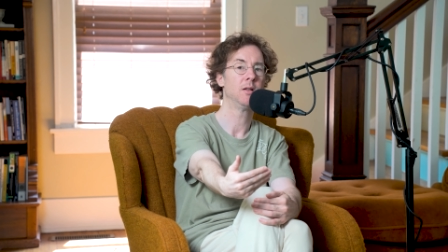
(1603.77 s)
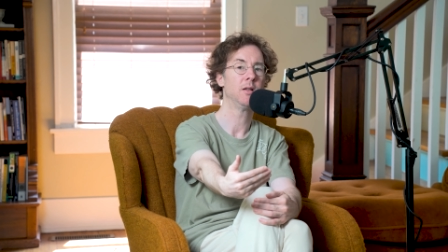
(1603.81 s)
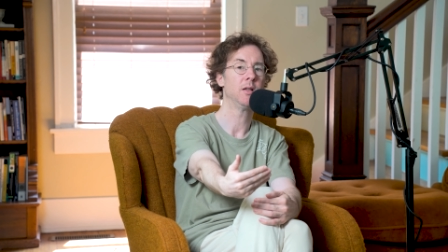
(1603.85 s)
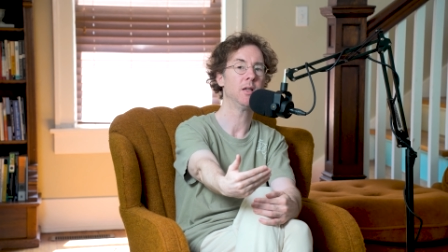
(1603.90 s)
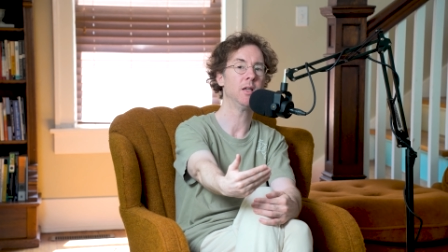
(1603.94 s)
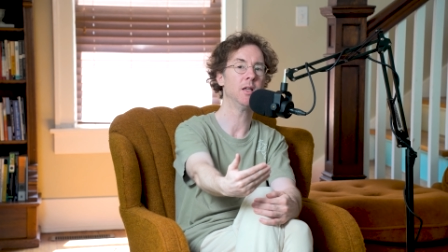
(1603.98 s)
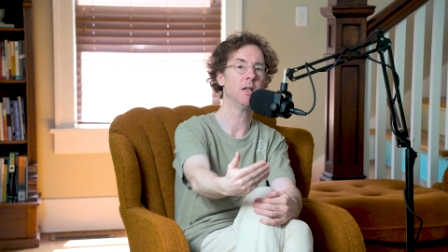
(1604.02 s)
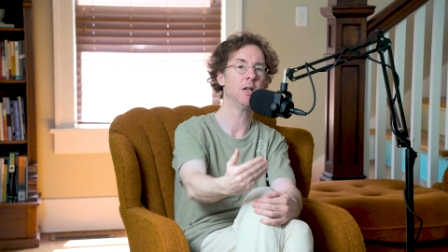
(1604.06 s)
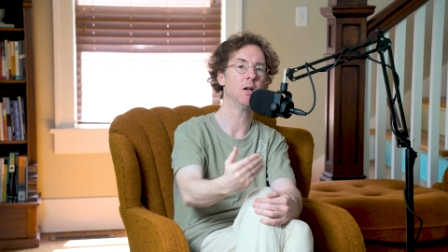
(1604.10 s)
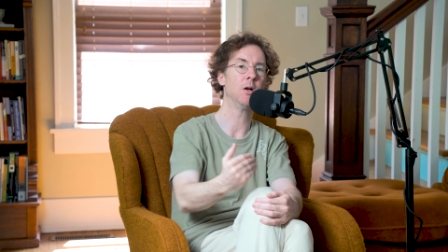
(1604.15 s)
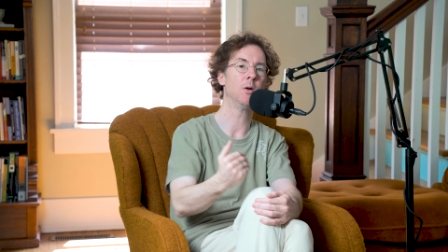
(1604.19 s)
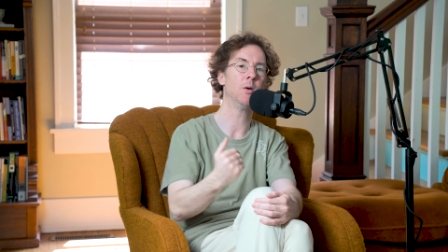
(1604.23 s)

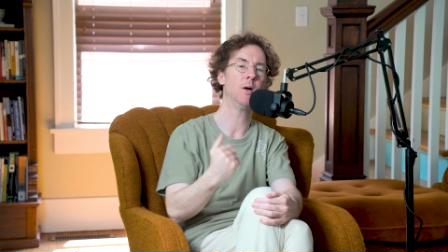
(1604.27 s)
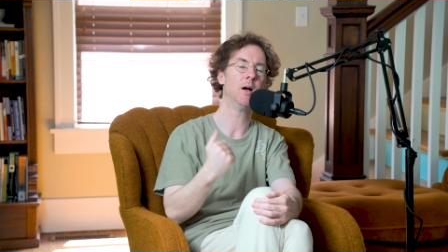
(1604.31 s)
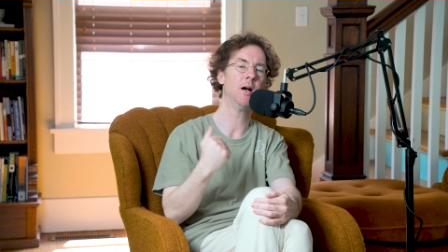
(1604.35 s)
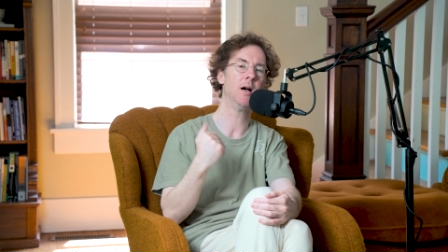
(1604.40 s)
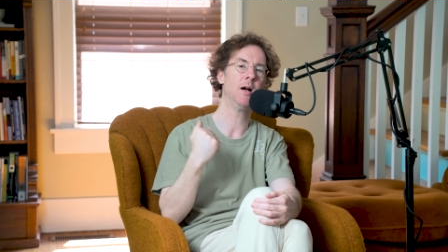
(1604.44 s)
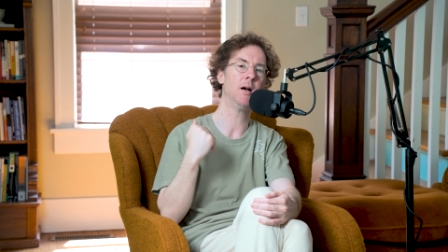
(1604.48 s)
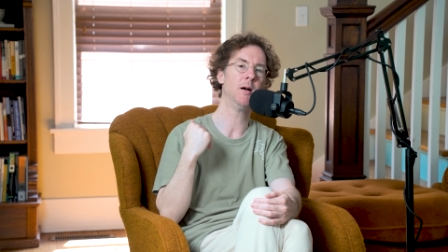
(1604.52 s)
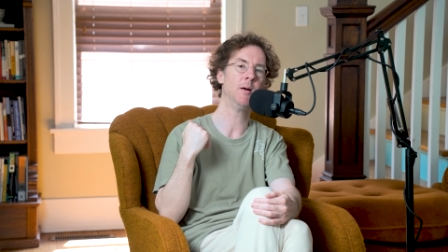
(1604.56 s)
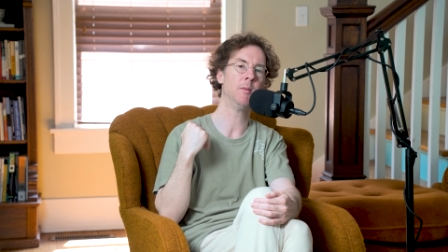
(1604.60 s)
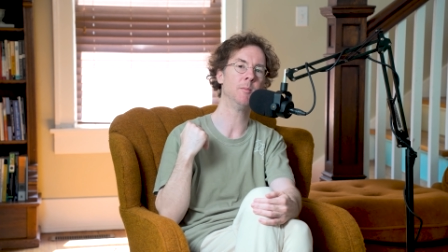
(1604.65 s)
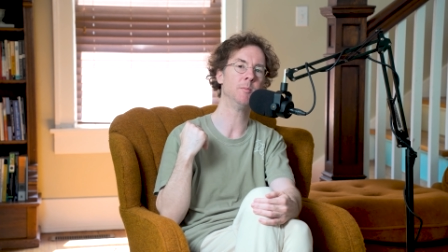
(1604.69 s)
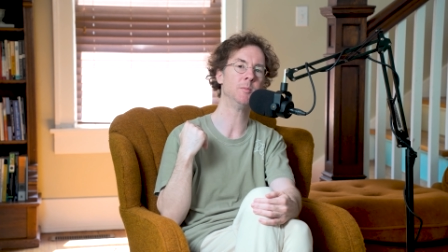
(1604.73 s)
You know,
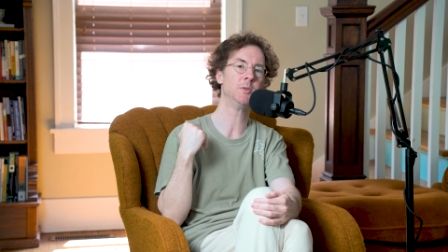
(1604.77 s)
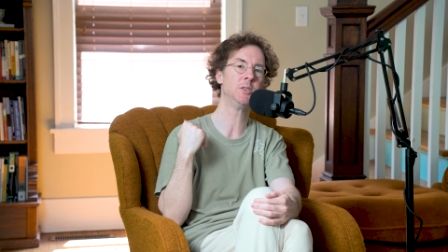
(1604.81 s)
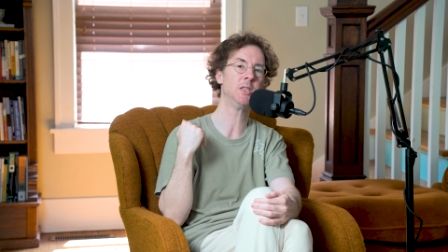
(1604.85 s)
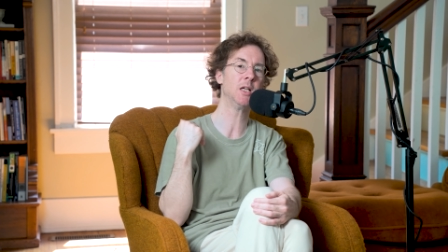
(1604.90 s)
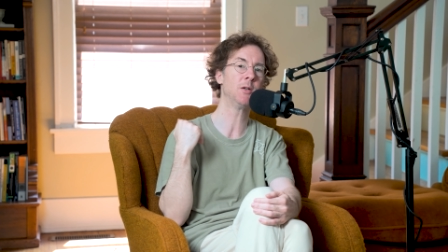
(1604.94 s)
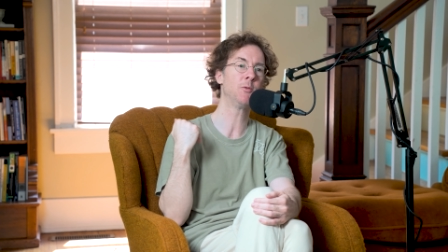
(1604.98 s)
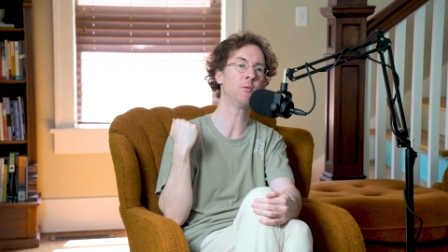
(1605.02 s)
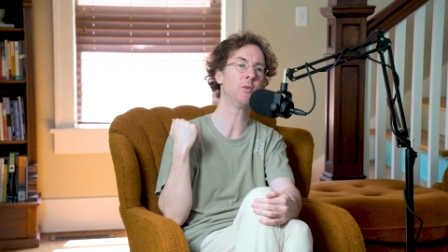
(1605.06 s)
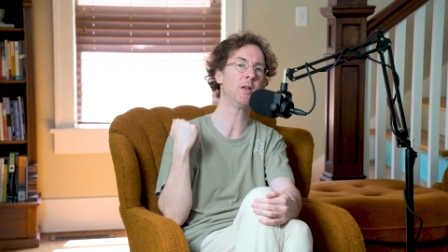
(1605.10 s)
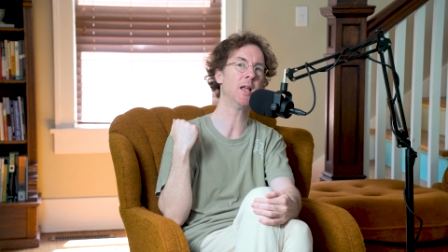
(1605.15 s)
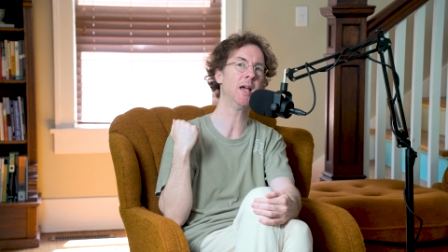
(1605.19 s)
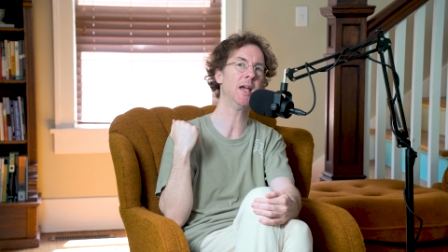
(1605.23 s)
um,
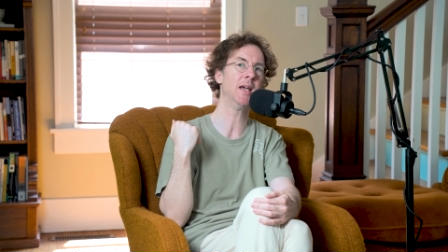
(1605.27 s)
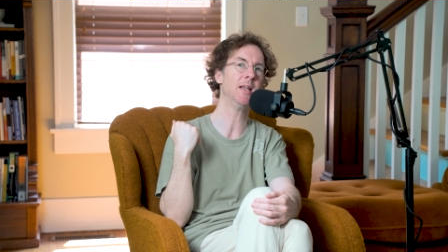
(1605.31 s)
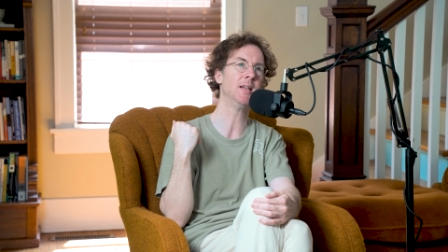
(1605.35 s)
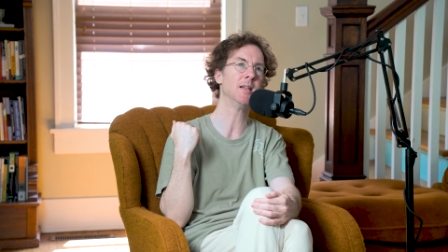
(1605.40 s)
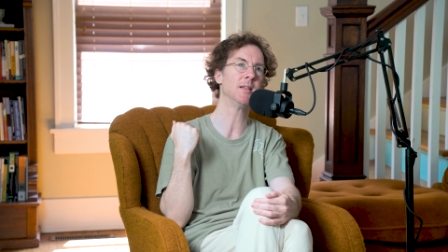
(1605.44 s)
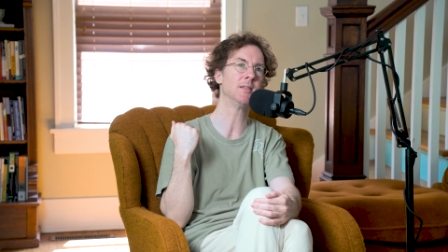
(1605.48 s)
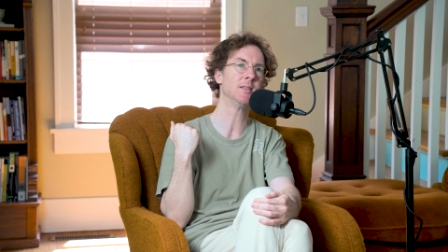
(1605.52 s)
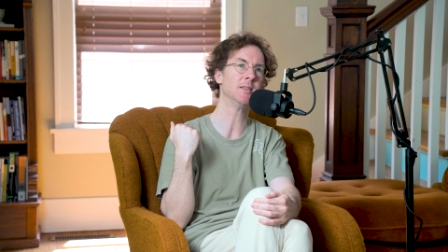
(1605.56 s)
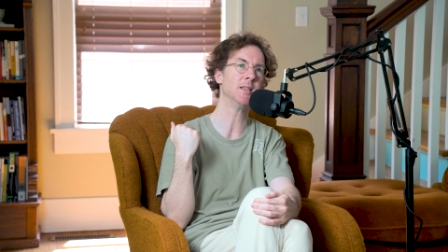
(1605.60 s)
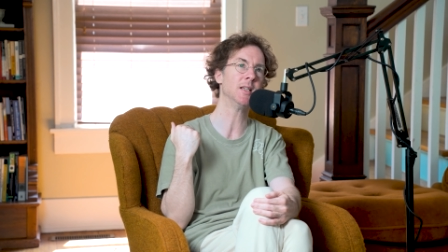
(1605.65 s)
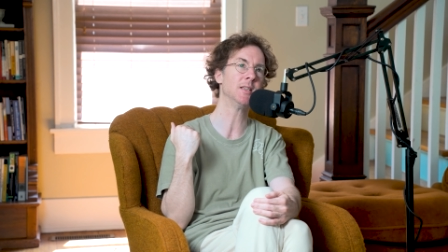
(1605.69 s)
Chick Fil A doesn't